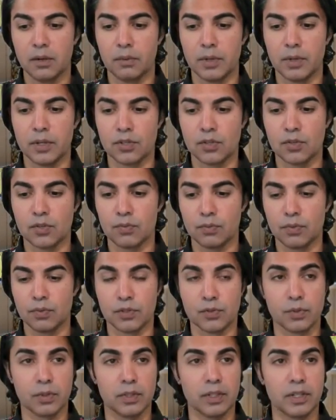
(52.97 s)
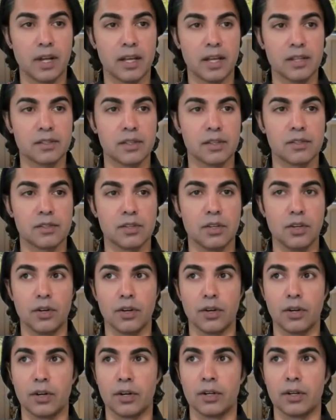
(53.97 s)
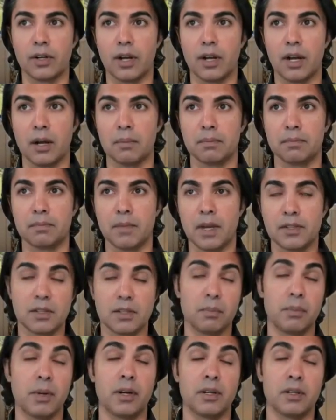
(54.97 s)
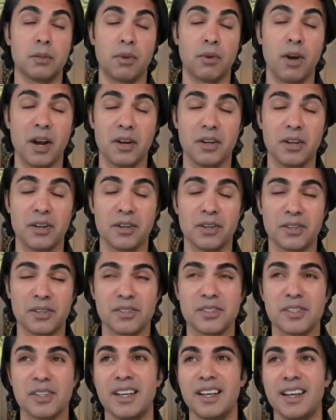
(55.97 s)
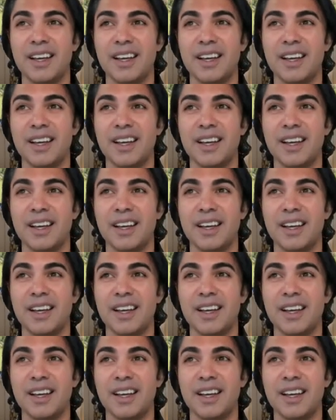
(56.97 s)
which was really nice this year as compared to prior years.